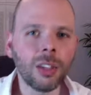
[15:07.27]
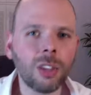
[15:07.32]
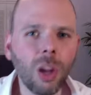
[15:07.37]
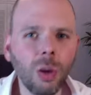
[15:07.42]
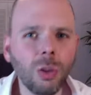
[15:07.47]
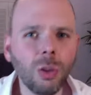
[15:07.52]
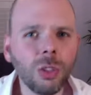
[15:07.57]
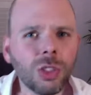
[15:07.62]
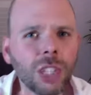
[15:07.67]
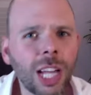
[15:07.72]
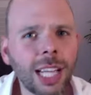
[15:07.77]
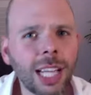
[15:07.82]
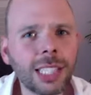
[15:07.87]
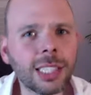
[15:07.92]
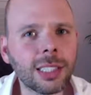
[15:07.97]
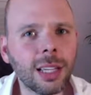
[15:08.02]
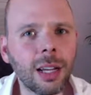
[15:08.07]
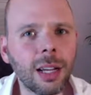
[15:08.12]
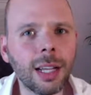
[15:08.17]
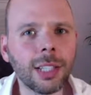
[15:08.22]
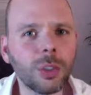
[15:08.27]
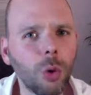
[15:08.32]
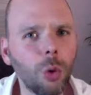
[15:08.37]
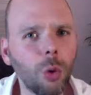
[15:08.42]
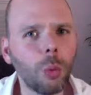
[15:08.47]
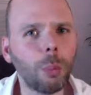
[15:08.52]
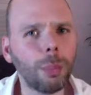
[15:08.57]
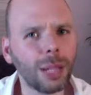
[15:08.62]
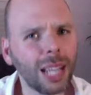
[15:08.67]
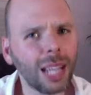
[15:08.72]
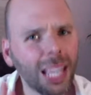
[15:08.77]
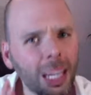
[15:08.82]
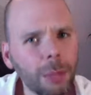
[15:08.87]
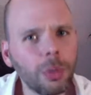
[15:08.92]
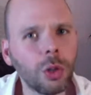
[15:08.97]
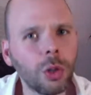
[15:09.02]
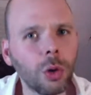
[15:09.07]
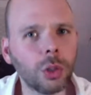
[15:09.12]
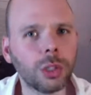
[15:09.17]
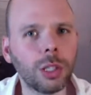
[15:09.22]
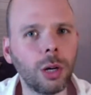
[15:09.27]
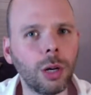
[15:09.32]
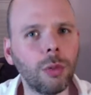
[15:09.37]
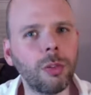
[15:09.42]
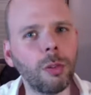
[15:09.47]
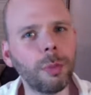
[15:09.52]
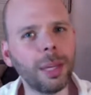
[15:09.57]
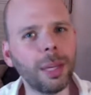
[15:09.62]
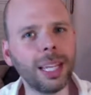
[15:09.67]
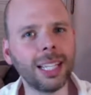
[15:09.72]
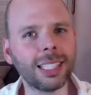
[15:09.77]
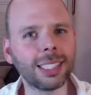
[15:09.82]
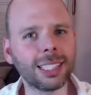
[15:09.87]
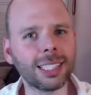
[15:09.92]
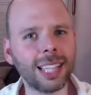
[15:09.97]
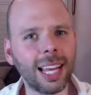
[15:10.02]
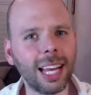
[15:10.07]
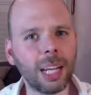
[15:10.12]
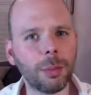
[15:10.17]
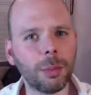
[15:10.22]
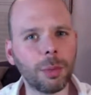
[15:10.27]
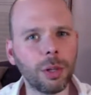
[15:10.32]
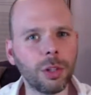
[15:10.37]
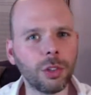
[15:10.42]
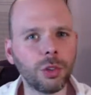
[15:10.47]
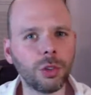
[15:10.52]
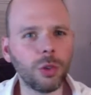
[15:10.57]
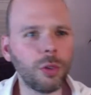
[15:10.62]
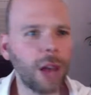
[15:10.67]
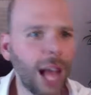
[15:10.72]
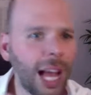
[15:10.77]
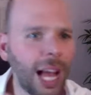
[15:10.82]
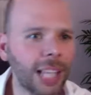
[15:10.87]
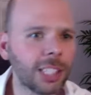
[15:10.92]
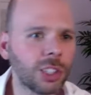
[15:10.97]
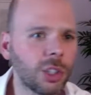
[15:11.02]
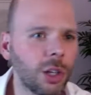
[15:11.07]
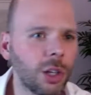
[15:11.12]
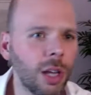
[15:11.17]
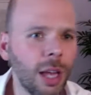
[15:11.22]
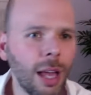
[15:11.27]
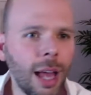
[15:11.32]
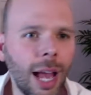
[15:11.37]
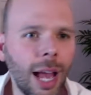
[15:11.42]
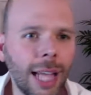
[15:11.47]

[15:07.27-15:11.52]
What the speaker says: Don't chastise or blame yourself for being scared because you've had to